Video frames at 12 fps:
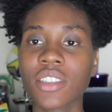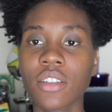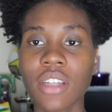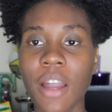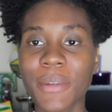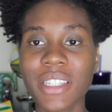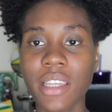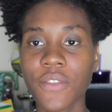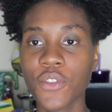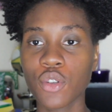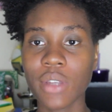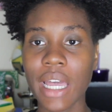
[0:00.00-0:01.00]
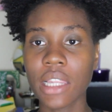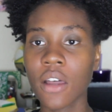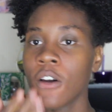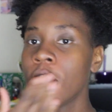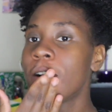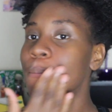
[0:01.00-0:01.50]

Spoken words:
Told you how my skin feels with aloe.